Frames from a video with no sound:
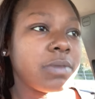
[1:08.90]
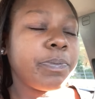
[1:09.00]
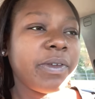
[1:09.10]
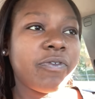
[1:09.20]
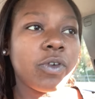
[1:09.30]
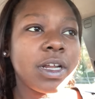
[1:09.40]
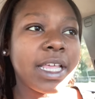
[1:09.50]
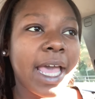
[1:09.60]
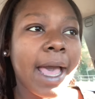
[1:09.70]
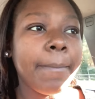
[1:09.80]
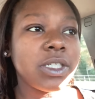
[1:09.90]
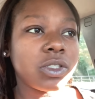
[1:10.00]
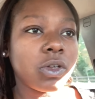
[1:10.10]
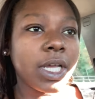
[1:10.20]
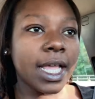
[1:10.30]
before that, I'm gonna
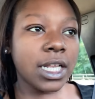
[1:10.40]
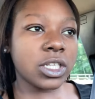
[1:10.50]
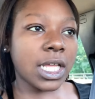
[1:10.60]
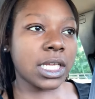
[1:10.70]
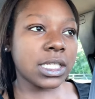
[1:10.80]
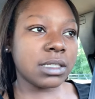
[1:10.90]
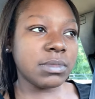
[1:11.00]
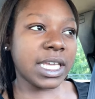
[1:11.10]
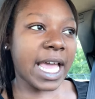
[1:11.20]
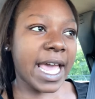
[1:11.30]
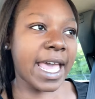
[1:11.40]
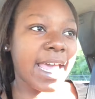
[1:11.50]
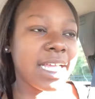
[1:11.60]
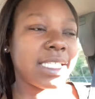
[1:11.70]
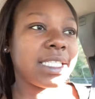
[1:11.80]
just go ahead and like get some
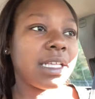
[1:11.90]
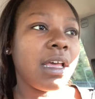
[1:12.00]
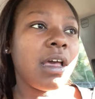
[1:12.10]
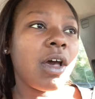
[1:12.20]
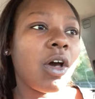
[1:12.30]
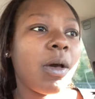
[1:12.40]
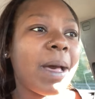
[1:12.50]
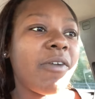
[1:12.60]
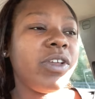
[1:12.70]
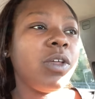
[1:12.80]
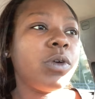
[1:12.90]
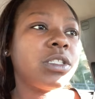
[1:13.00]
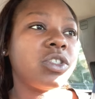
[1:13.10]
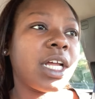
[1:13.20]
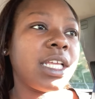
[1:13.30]
gas. I really want
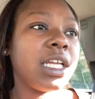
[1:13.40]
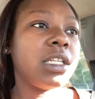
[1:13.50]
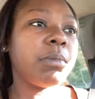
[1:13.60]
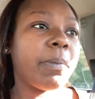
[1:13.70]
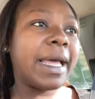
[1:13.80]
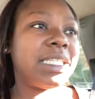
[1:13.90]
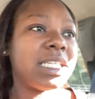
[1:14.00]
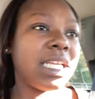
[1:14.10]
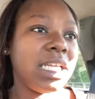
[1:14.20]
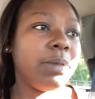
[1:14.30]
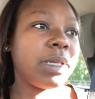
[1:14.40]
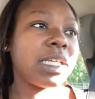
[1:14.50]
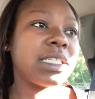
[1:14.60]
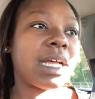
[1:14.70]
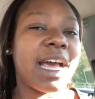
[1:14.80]
to try to get them a bite to eat,
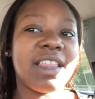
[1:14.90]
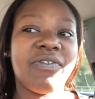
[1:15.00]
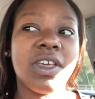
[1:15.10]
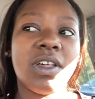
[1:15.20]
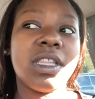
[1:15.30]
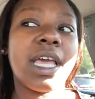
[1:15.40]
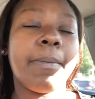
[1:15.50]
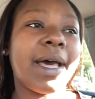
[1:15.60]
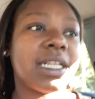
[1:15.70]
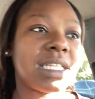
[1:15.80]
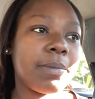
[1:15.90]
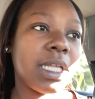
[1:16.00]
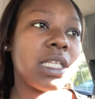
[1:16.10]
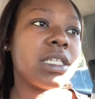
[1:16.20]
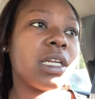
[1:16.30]
because I feel that by the time they
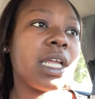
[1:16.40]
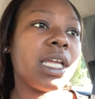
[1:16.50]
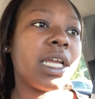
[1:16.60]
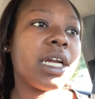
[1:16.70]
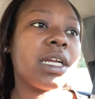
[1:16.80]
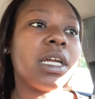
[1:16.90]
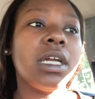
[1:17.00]
get to the daycare,